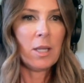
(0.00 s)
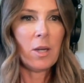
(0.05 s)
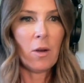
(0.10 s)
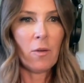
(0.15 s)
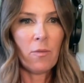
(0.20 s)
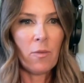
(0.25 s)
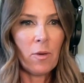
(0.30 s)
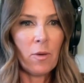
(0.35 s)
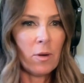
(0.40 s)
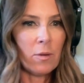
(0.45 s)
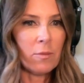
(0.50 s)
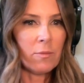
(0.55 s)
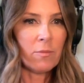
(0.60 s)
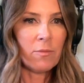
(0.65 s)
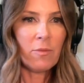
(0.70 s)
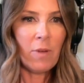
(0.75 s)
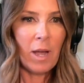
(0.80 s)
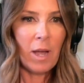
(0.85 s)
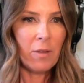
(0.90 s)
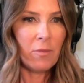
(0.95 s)
for
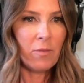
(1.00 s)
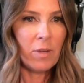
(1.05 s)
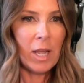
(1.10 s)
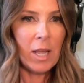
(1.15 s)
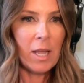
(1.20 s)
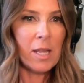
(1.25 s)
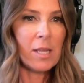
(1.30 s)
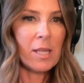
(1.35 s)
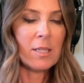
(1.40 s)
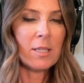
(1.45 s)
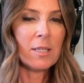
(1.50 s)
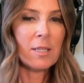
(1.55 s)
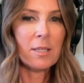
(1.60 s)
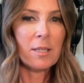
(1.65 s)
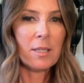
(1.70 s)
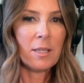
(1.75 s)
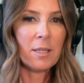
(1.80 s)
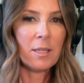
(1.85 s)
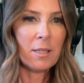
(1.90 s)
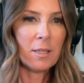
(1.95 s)
5 days,
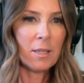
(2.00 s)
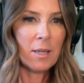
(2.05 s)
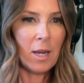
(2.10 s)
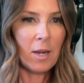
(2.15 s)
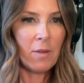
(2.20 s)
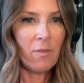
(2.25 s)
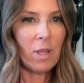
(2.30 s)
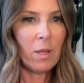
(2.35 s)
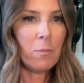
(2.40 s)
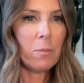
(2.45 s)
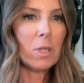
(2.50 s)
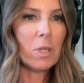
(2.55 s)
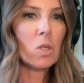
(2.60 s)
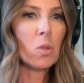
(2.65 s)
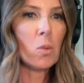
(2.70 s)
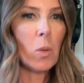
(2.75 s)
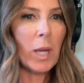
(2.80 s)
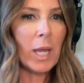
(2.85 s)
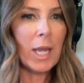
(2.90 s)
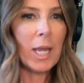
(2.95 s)
kind of in
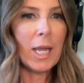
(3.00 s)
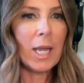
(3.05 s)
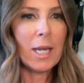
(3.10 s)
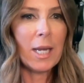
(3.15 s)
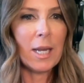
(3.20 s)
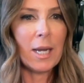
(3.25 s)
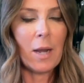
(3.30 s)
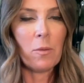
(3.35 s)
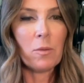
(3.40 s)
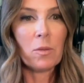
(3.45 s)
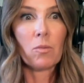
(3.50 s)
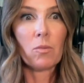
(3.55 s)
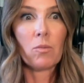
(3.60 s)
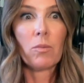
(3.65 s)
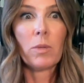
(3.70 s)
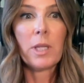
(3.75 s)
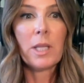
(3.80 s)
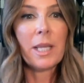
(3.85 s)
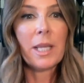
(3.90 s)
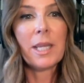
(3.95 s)
between. And I was
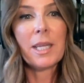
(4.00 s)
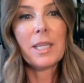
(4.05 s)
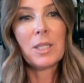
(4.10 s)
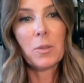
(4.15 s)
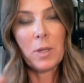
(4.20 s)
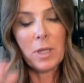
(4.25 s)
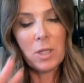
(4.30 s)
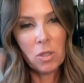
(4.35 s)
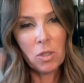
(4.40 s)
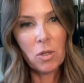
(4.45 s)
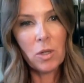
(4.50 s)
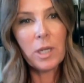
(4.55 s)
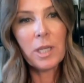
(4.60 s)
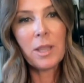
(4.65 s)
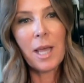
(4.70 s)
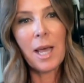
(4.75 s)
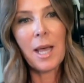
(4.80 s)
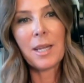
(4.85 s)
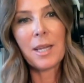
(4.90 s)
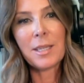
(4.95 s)
really into it during
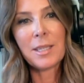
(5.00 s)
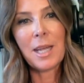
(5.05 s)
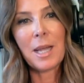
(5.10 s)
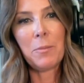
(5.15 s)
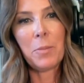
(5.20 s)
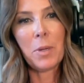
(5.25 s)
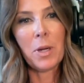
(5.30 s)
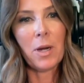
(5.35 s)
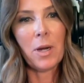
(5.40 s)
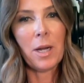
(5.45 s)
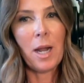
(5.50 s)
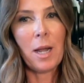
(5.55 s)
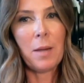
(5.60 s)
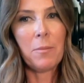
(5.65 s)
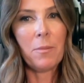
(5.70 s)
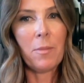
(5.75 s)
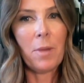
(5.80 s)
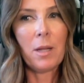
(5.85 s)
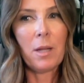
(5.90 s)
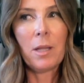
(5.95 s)
that time period.
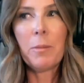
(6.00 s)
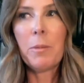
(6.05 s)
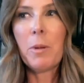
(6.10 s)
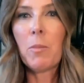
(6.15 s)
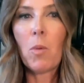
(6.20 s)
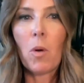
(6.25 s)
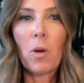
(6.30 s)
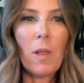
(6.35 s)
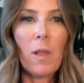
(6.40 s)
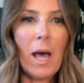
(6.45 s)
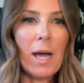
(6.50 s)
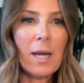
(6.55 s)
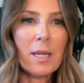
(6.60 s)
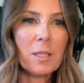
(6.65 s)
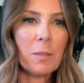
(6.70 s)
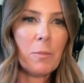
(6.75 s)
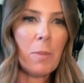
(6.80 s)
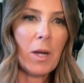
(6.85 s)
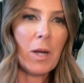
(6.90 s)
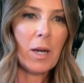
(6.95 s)
I'm a little bit more lax
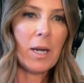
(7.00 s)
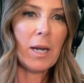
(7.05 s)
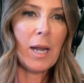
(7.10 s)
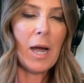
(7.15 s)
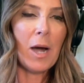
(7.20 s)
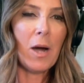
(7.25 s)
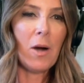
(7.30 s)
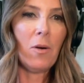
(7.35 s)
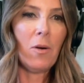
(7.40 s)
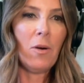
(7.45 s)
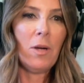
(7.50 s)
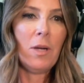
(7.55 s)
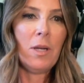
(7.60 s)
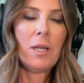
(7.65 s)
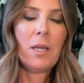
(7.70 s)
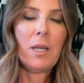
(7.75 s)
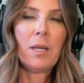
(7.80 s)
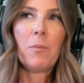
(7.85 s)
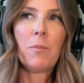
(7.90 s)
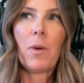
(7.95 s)
about it now,
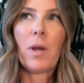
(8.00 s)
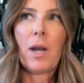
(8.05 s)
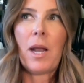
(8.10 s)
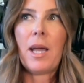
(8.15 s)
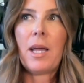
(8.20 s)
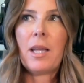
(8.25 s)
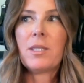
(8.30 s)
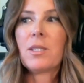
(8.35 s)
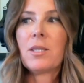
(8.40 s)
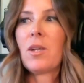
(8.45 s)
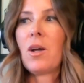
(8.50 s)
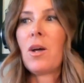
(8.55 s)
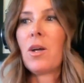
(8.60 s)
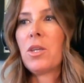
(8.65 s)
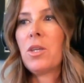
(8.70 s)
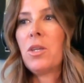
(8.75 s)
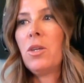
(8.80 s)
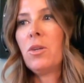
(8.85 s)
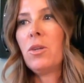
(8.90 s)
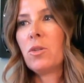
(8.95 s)
but I saw
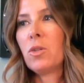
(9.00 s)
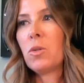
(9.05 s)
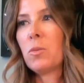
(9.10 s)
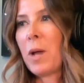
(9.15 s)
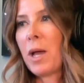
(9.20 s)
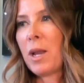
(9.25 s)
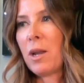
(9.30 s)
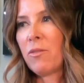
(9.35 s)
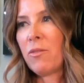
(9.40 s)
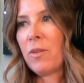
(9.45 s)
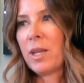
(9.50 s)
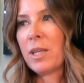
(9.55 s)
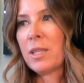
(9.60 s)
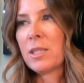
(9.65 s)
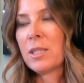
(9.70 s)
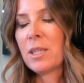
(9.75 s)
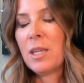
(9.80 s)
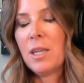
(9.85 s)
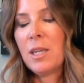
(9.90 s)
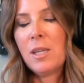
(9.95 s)
huge
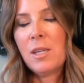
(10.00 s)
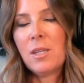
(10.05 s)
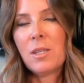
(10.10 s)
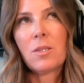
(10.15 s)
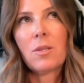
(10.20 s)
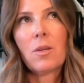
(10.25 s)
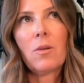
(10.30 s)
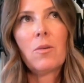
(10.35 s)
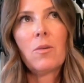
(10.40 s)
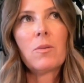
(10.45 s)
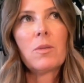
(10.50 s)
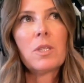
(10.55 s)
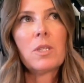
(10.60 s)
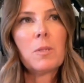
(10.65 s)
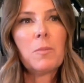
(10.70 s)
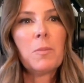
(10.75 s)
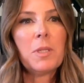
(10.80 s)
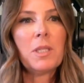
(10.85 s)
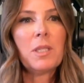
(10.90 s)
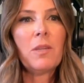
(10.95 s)
benefits. So,
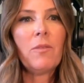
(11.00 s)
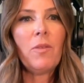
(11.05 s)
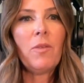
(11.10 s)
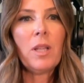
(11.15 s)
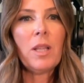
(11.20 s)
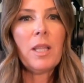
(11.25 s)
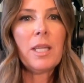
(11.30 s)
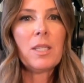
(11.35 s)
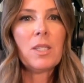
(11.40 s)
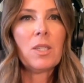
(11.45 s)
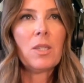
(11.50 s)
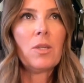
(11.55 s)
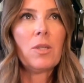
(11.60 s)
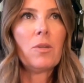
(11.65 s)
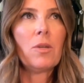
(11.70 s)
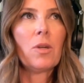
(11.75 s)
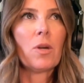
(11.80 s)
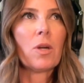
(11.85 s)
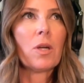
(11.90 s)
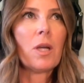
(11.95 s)
specifically to
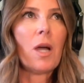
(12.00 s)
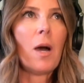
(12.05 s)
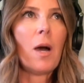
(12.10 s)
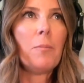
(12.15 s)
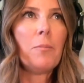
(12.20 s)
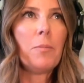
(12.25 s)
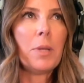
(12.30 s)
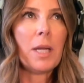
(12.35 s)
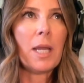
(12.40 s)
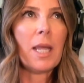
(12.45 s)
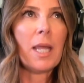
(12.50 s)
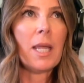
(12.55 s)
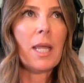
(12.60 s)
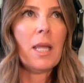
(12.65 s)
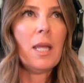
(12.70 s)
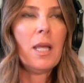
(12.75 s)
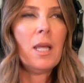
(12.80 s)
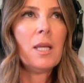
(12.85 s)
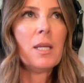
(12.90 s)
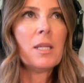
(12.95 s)
your
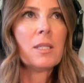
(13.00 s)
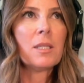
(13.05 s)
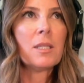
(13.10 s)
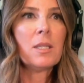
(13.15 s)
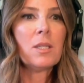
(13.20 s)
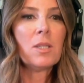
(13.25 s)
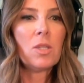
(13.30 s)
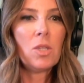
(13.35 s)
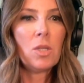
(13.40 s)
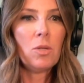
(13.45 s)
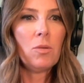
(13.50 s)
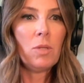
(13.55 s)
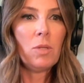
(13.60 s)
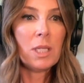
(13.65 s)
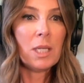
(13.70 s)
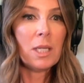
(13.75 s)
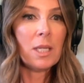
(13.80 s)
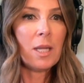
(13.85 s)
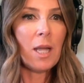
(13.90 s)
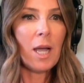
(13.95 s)
company, since you
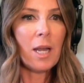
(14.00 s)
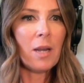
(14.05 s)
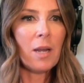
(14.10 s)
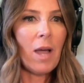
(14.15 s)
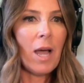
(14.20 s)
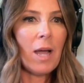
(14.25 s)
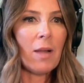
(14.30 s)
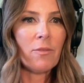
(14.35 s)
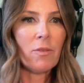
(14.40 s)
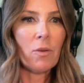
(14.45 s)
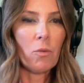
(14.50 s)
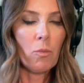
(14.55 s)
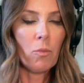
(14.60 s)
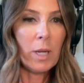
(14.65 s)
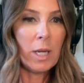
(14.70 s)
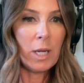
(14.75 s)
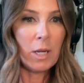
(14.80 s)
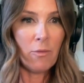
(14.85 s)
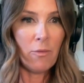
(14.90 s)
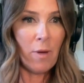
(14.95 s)
did kind of have to
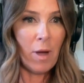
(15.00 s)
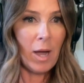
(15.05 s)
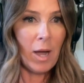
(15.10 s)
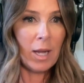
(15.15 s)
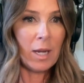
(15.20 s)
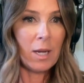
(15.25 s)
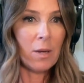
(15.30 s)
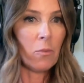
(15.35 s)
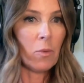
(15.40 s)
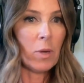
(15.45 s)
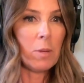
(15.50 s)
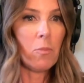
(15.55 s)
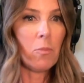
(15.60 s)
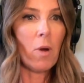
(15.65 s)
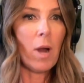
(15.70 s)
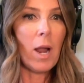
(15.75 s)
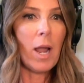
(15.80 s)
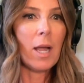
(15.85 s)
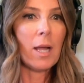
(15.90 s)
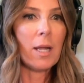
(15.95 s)
redefine and
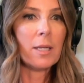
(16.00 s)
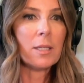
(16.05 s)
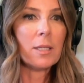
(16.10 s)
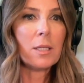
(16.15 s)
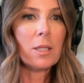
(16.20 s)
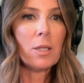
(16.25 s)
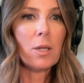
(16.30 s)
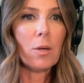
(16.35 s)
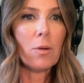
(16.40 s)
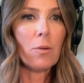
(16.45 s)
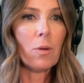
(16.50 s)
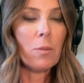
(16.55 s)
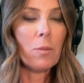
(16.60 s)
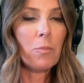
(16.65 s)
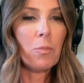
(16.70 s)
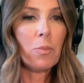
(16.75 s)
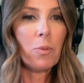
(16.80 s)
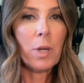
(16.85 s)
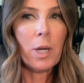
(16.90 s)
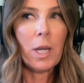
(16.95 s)
rebrand,
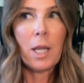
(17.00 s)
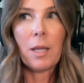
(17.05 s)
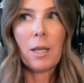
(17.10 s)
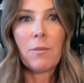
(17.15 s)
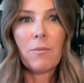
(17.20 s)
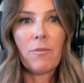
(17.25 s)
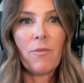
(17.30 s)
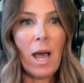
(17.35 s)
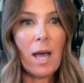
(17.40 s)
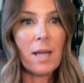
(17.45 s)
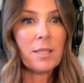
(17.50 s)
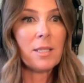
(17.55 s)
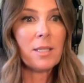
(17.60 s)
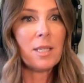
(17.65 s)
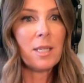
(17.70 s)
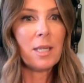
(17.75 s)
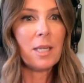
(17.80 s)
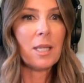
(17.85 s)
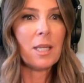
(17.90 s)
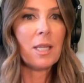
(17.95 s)
and putting
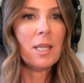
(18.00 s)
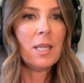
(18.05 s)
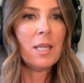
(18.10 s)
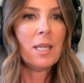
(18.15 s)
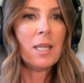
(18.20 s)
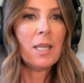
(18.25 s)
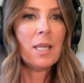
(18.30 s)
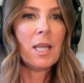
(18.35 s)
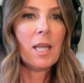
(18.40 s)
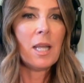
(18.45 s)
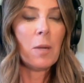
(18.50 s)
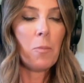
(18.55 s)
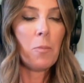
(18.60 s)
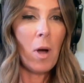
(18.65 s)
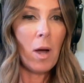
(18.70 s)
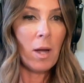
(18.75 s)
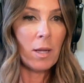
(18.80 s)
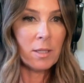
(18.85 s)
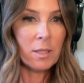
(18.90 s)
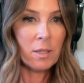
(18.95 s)
fasting in a
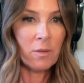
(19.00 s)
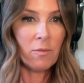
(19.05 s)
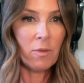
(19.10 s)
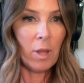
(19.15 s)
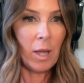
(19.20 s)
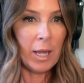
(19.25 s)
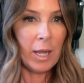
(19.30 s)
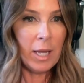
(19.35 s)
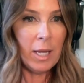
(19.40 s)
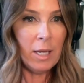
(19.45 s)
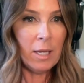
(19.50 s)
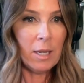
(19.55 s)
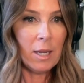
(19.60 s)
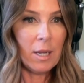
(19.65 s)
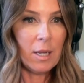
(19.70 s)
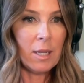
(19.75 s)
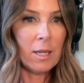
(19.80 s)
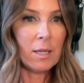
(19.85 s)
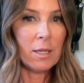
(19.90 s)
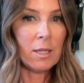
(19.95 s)
positive light
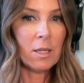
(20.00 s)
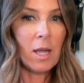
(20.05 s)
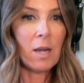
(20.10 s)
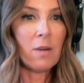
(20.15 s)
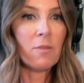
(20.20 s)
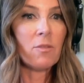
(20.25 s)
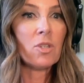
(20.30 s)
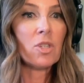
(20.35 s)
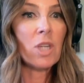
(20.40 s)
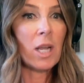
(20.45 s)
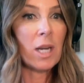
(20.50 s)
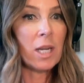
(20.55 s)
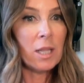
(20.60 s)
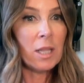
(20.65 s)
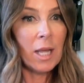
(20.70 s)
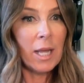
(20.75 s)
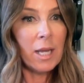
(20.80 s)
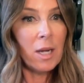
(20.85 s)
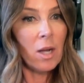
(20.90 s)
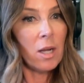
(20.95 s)
and kind of shedding
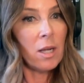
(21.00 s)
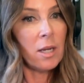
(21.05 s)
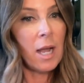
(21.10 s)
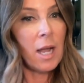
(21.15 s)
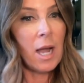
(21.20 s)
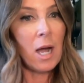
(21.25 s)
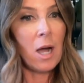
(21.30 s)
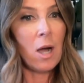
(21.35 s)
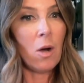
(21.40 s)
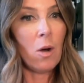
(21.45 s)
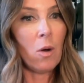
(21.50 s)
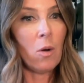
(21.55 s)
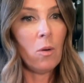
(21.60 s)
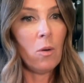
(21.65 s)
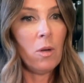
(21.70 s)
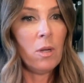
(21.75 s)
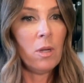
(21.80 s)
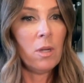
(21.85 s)
light on how,